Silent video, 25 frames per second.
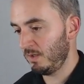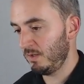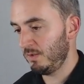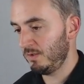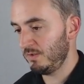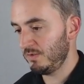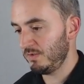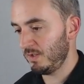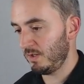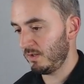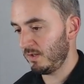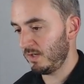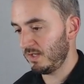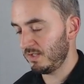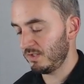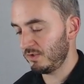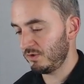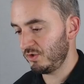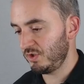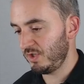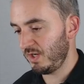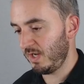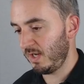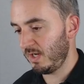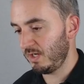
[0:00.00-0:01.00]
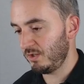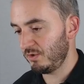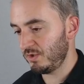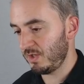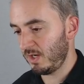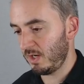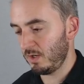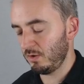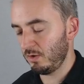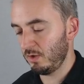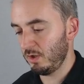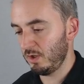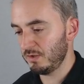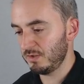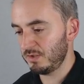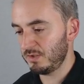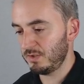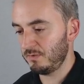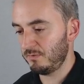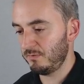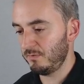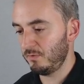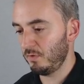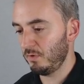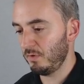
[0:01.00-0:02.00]
So let's change our cos to
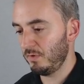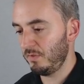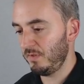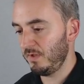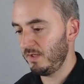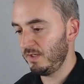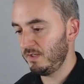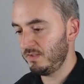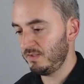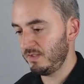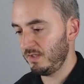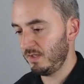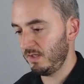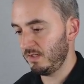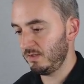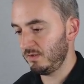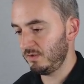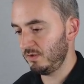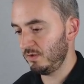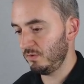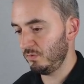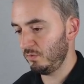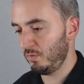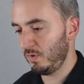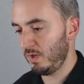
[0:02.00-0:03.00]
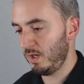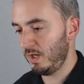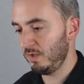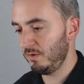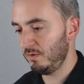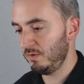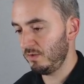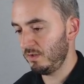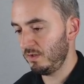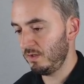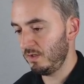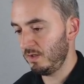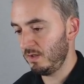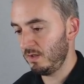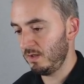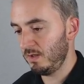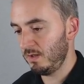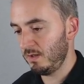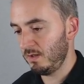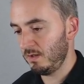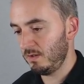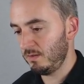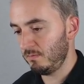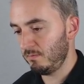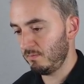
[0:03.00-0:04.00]
the 4 theta into 1
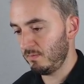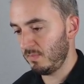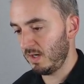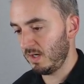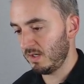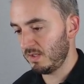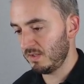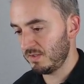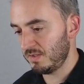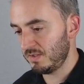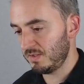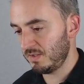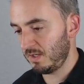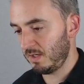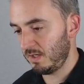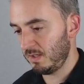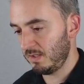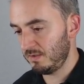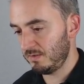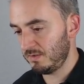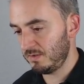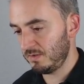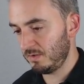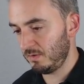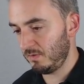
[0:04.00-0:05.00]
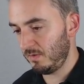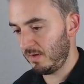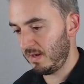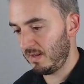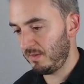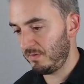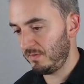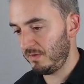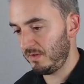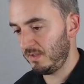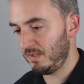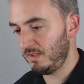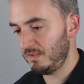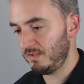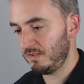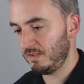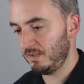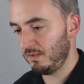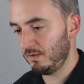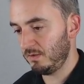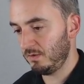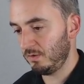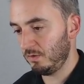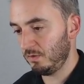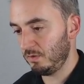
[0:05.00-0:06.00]
minus sine squared
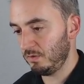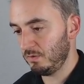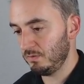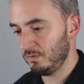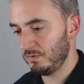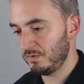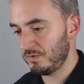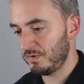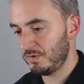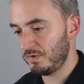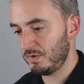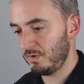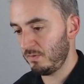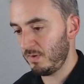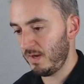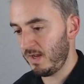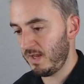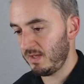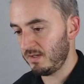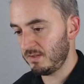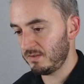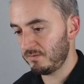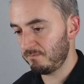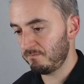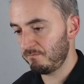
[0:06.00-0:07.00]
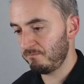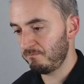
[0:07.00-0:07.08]
theta all squared.